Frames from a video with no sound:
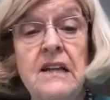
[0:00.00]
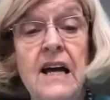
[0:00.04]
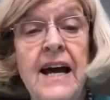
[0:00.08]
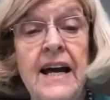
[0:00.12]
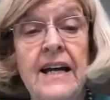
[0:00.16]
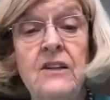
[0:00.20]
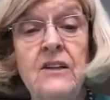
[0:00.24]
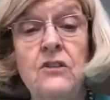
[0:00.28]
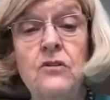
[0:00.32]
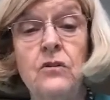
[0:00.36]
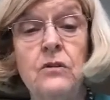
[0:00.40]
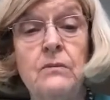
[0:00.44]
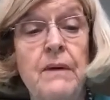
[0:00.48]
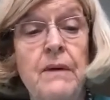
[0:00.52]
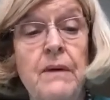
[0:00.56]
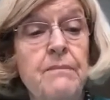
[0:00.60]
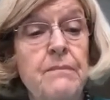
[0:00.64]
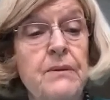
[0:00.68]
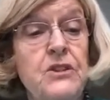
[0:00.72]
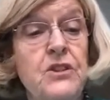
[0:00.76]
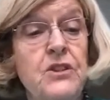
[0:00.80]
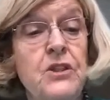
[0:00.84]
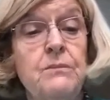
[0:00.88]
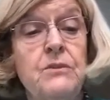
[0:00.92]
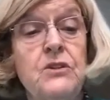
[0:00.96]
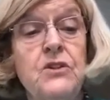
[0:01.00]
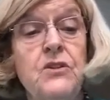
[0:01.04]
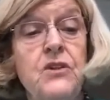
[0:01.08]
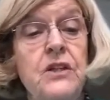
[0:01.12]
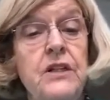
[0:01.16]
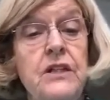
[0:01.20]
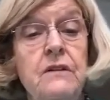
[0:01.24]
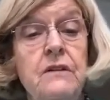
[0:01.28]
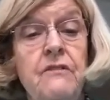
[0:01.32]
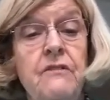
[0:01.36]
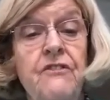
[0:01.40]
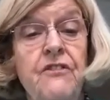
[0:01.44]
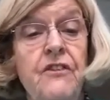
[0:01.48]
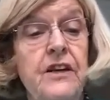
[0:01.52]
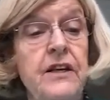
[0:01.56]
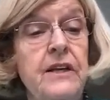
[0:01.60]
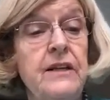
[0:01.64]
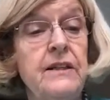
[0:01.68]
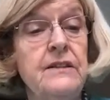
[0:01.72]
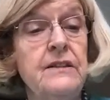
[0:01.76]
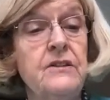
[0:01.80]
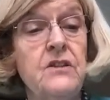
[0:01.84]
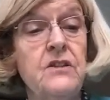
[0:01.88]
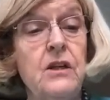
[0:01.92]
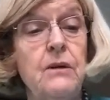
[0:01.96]
annual membership
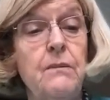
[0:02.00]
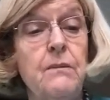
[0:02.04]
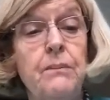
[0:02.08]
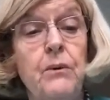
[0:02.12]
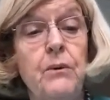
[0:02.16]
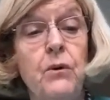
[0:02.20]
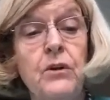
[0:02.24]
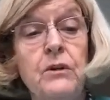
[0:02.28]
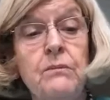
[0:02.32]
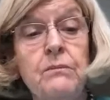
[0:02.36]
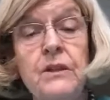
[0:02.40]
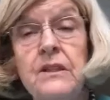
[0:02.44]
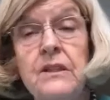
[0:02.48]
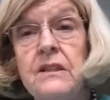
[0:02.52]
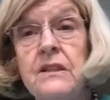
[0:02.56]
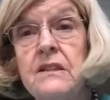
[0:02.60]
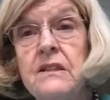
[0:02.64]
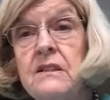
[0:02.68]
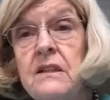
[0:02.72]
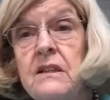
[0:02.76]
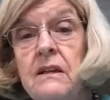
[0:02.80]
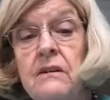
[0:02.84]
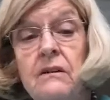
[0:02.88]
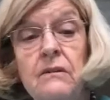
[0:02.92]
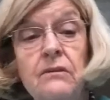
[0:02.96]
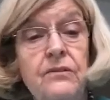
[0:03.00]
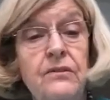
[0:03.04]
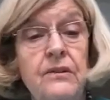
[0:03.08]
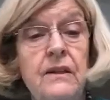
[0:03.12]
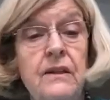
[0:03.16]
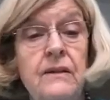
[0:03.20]
fees, the appointment itself,